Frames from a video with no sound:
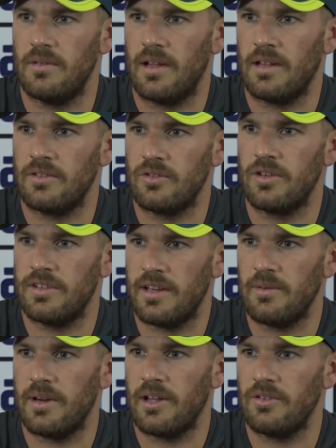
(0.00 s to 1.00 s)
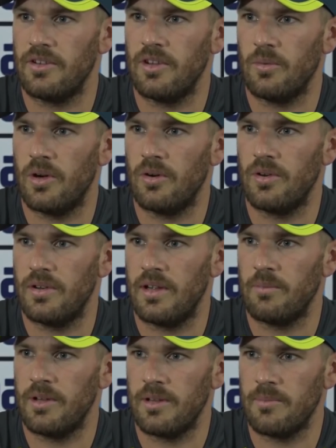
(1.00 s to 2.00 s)
as good as anyone else in the world
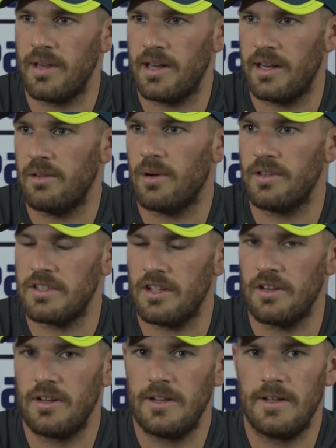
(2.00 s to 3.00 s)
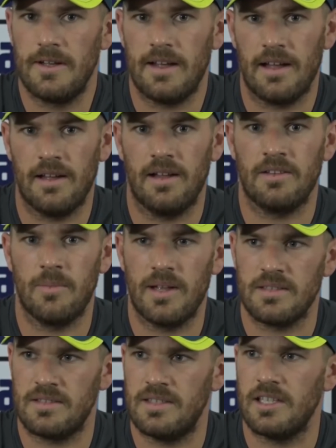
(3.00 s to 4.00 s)
and we can beat anyone. So it's
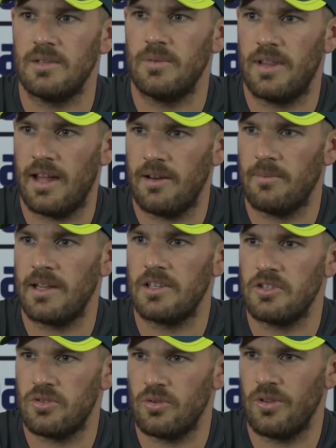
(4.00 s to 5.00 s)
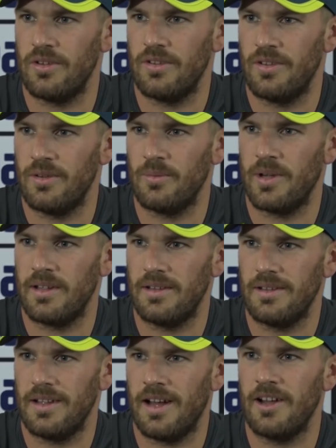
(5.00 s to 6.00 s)
about sticking with that and making sure that we're
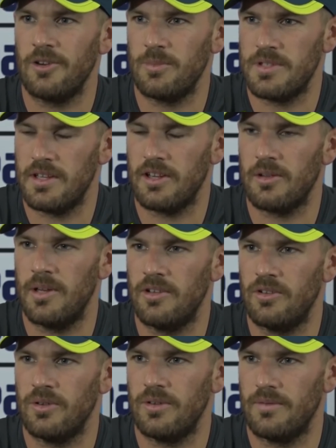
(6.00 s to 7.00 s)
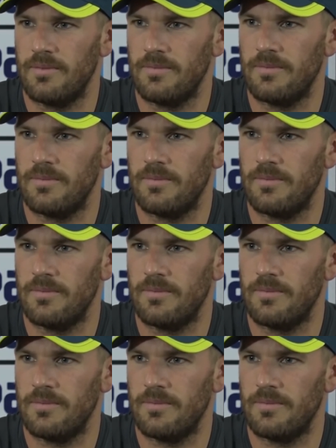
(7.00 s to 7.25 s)
100% committed to it.